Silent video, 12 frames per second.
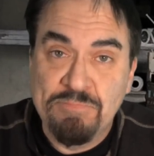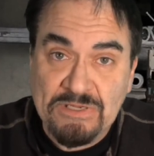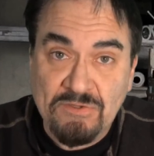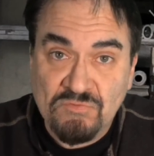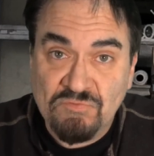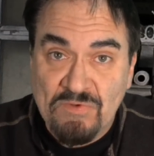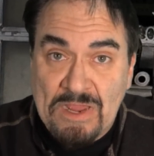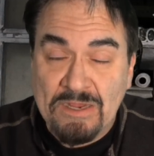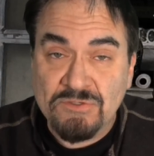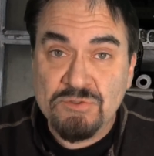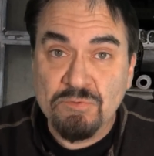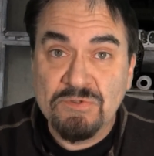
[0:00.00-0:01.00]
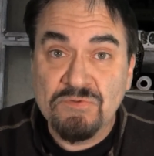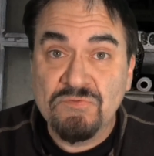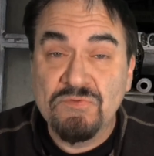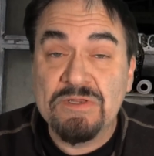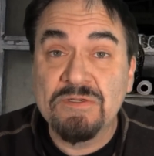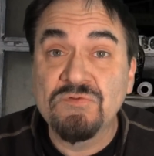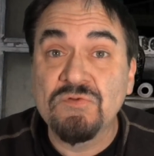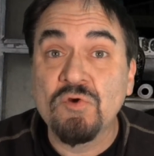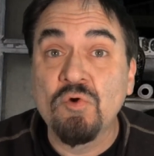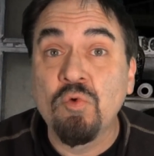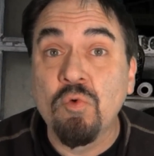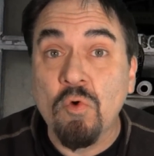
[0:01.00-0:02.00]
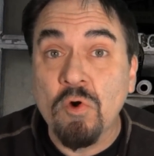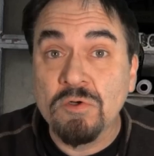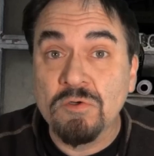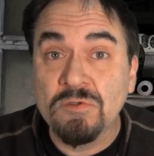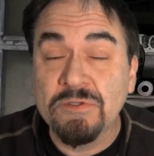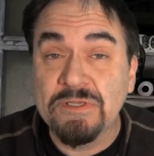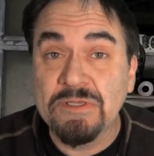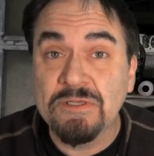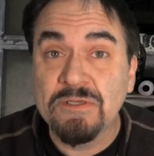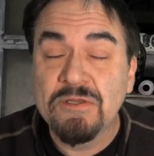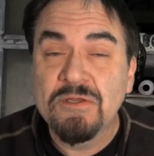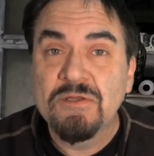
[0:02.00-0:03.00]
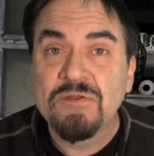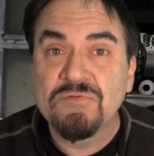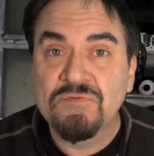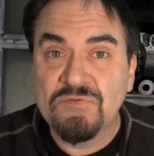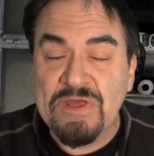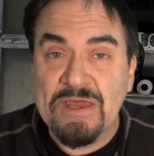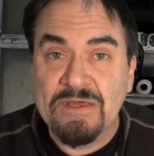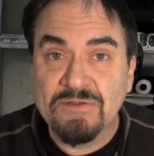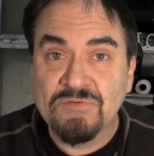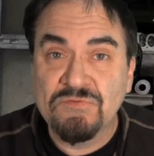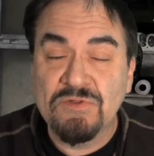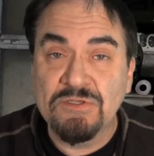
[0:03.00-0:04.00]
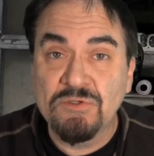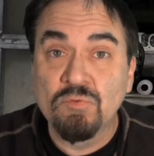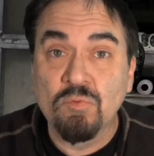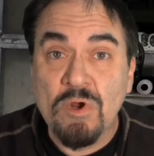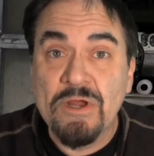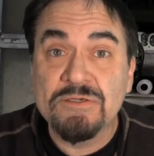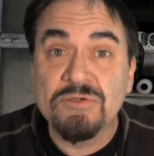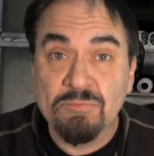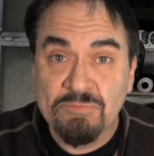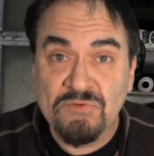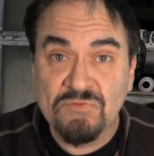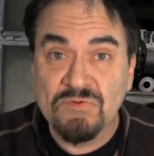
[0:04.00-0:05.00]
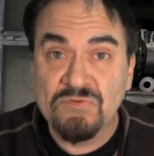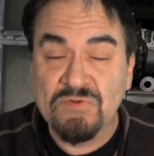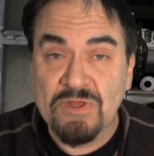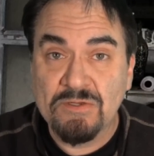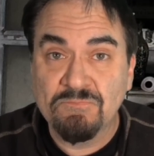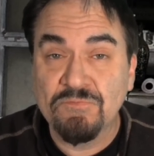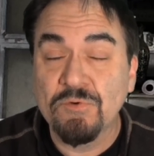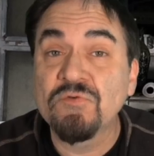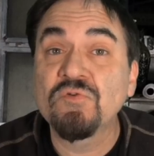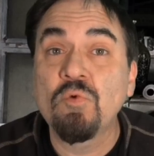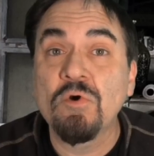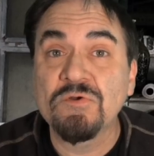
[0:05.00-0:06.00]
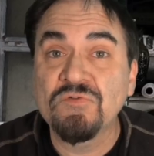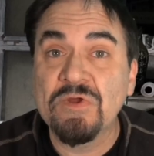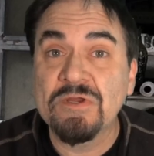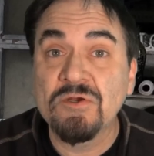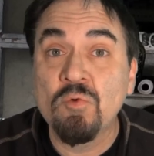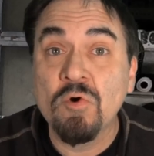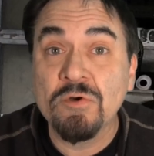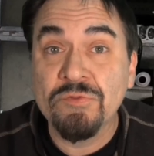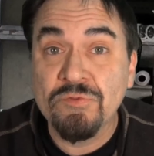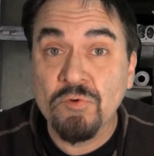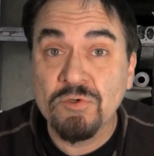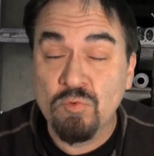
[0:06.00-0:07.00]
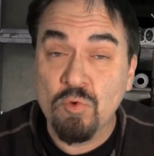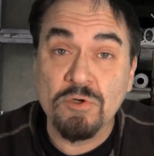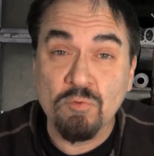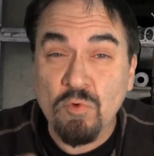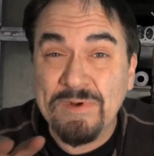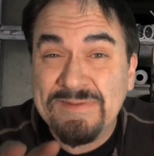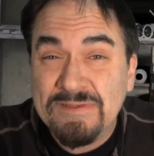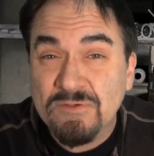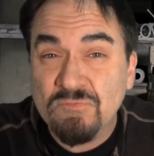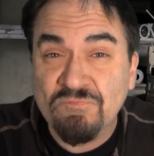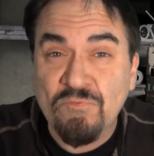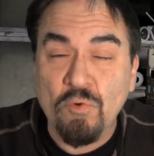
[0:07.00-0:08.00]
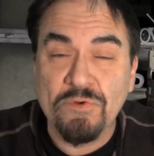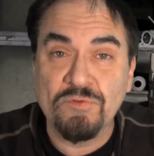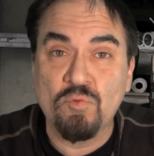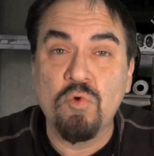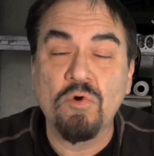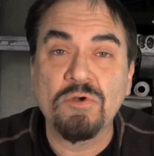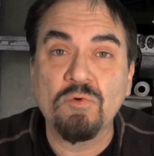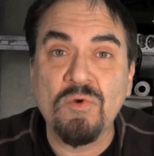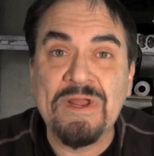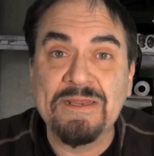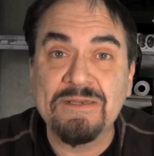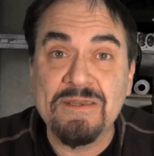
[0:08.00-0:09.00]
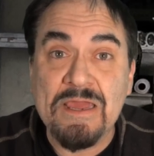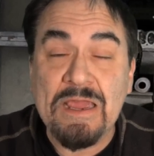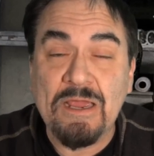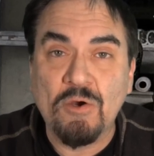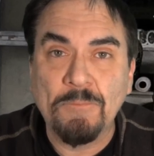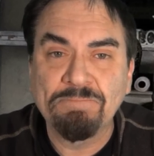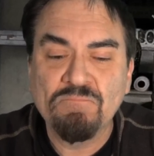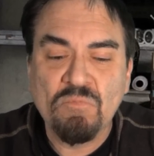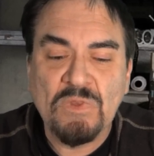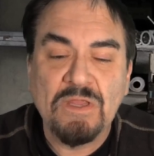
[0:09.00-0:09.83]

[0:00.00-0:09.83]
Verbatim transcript: Biggest factor is that it's a quarterly status that you run your business on. First quarter, second quarter, third quarter. We're in fourth quarter right now.